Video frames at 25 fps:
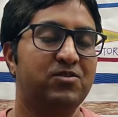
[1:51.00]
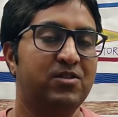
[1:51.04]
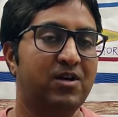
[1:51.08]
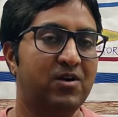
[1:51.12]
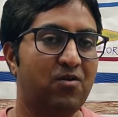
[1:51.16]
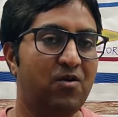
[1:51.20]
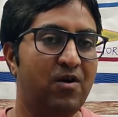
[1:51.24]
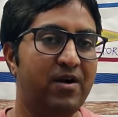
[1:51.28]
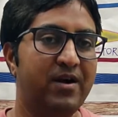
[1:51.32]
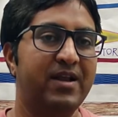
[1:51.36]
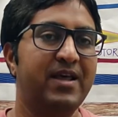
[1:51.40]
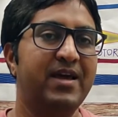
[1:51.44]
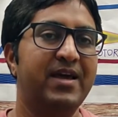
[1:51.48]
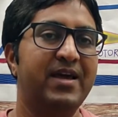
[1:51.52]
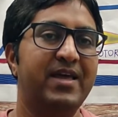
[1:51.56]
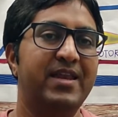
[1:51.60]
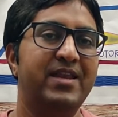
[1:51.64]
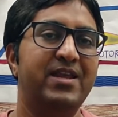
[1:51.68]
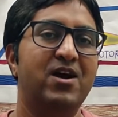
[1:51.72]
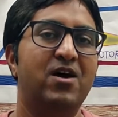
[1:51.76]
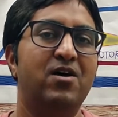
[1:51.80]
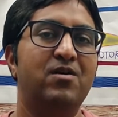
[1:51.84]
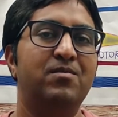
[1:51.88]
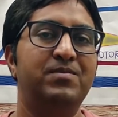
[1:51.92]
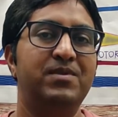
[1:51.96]
the contact
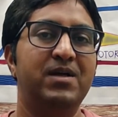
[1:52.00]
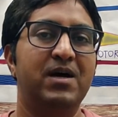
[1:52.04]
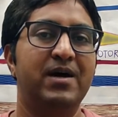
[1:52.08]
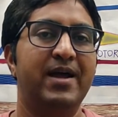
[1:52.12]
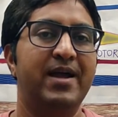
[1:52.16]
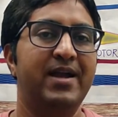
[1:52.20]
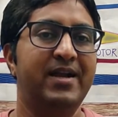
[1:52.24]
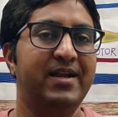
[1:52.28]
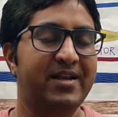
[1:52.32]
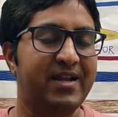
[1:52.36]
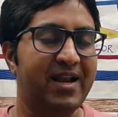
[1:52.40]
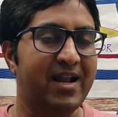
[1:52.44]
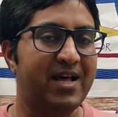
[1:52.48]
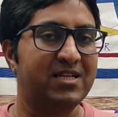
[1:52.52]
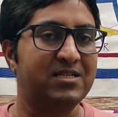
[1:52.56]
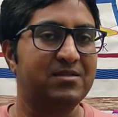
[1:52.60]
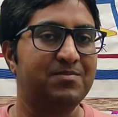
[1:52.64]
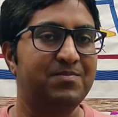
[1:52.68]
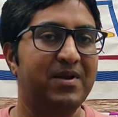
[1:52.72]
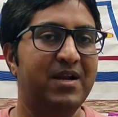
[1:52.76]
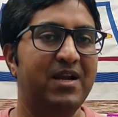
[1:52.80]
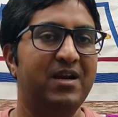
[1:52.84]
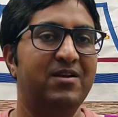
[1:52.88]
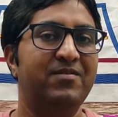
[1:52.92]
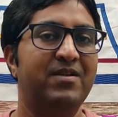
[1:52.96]
area of the heat
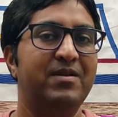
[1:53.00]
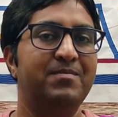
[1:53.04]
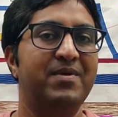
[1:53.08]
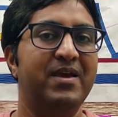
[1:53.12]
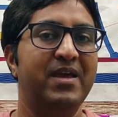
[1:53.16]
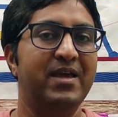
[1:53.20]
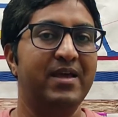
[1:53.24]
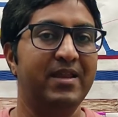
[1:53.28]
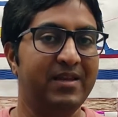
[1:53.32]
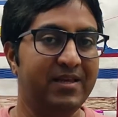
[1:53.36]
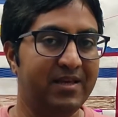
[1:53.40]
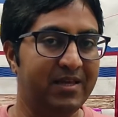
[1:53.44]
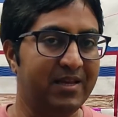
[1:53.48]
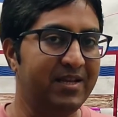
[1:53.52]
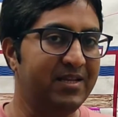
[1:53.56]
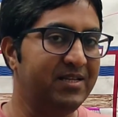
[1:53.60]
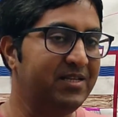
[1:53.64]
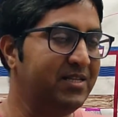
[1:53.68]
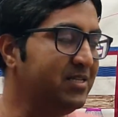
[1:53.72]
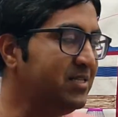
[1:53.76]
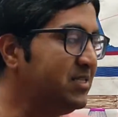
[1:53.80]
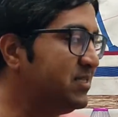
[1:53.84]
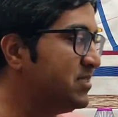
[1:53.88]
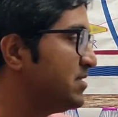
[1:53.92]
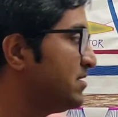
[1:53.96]
transfer, it will be
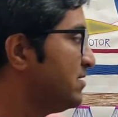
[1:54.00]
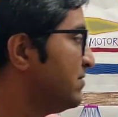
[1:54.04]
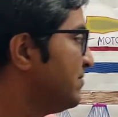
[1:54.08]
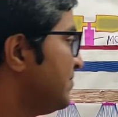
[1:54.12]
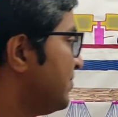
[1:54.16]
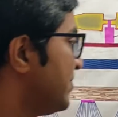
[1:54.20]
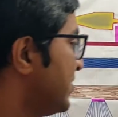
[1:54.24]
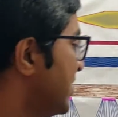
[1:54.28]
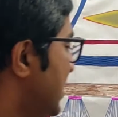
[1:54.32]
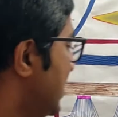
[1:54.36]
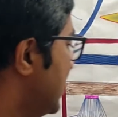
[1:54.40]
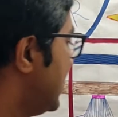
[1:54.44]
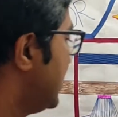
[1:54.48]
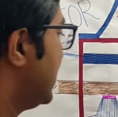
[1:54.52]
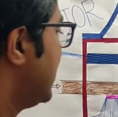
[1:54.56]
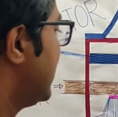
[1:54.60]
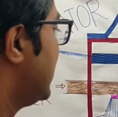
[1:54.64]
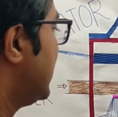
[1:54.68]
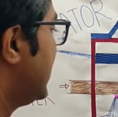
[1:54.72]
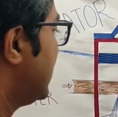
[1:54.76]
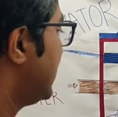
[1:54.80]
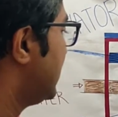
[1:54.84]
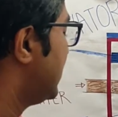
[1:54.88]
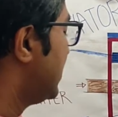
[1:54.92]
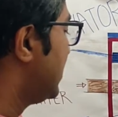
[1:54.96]
increases.
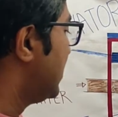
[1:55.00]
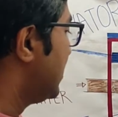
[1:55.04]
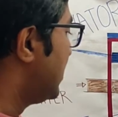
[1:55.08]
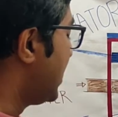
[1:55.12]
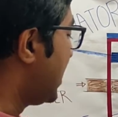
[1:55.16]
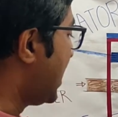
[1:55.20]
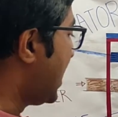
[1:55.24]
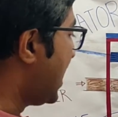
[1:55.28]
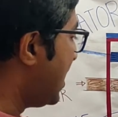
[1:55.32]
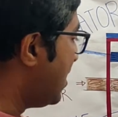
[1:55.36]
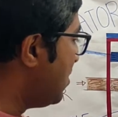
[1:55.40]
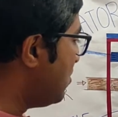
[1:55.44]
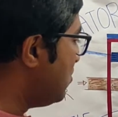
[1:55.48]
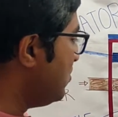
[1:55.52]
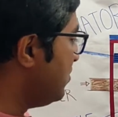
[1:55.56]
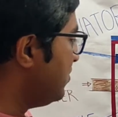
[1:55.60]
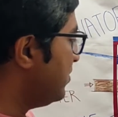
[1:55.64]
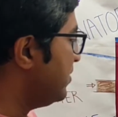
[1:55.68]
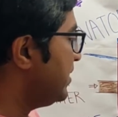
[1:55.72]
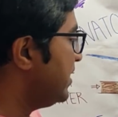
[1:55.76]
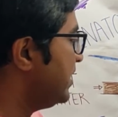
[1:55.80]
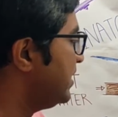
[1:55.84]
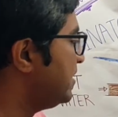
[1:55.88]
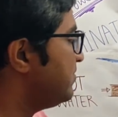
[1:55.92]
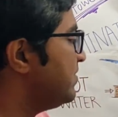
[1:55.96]
How
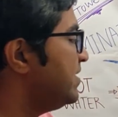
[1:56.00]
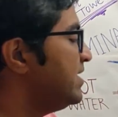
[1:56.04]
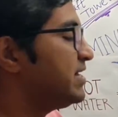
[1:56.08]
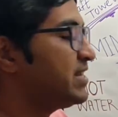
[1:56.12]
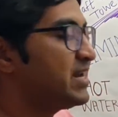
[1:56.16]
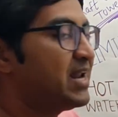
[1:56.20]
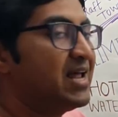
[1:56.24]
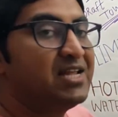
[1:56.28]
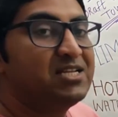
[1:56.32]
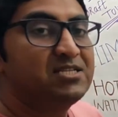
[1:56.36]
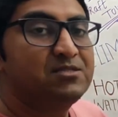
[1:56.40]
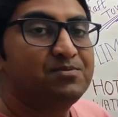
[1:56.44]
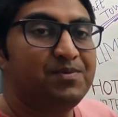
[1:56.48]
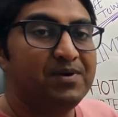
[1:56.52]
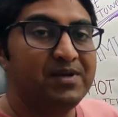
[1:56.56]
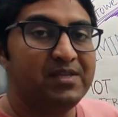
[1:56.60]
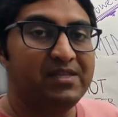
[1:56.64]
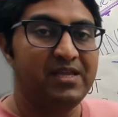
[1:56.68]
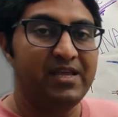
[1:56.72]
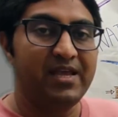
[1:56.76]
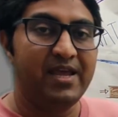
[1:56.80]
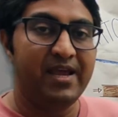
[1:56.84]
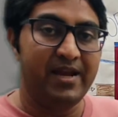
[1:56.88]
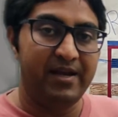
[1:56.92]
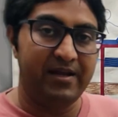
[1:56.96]
it will transfer
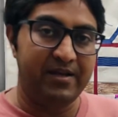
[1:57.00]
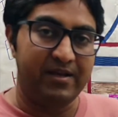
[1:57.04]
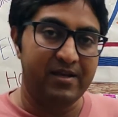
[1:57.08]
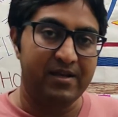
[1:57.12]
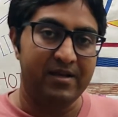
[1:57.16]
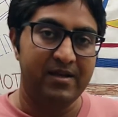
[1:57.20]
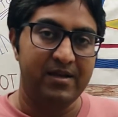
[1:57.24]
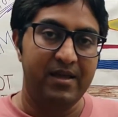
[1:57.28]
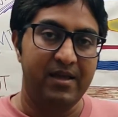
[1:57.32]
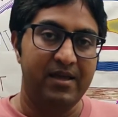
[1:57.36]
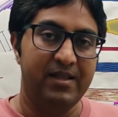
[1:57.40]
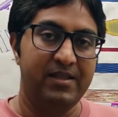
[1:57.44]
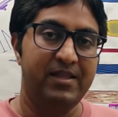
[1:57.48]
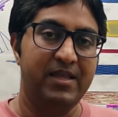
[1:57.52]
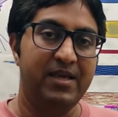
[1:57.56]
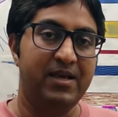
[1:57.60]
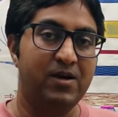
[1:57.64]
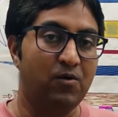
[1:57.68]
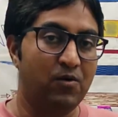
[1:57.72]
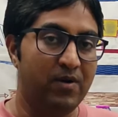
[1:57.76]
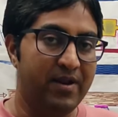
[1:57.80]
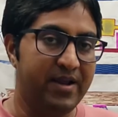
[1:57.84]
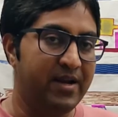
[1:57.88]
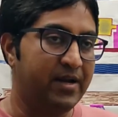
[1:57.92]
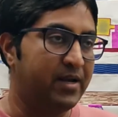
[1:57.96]
the heat in the
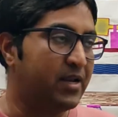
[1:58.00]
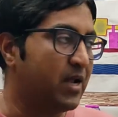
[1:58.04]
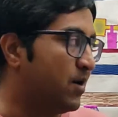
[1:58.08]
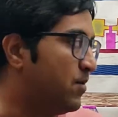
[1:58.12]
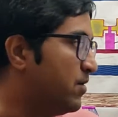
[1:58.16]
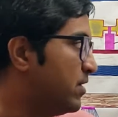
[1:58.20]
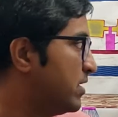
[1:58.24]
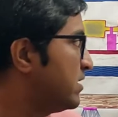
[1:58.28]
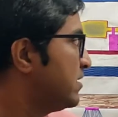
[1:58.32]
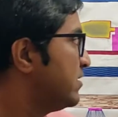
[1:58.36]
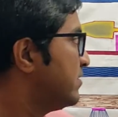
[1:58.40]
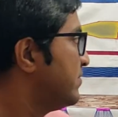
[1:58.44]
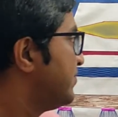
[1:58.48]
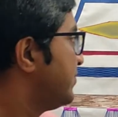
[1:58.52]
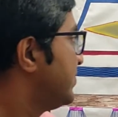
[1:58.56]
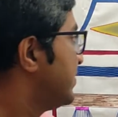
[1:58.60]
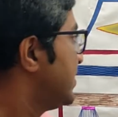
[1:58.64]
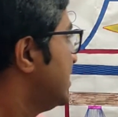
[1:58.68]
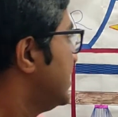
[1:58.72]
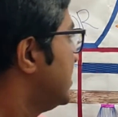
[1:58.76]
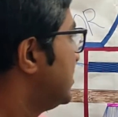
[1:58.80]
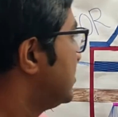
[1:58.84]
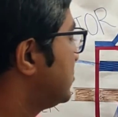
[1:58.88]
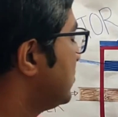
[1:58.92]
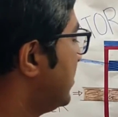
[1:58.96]
cooling tower?
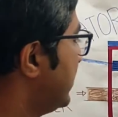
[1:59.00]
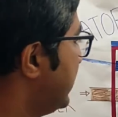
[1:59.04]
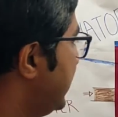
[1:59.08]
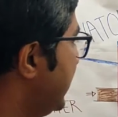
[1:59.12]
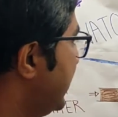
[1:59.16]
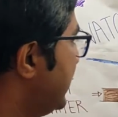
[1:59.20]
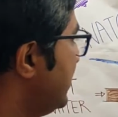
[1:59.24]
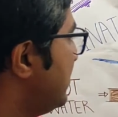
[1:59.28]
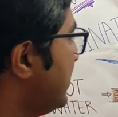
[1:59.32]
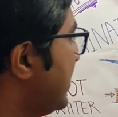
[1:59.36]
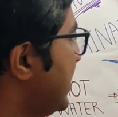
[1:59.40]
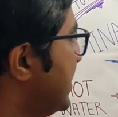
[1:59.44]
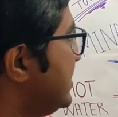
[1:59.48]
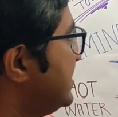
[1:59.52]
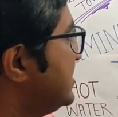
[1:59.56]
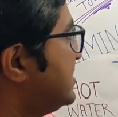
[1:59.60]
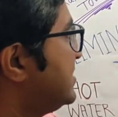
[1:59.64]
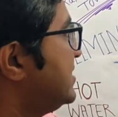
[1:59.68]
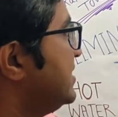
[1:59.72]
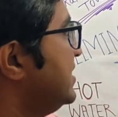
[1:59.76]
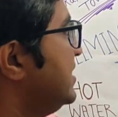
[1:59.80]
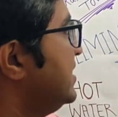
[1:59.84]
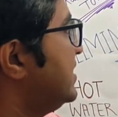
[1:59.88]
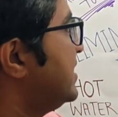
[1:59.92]
So here you can see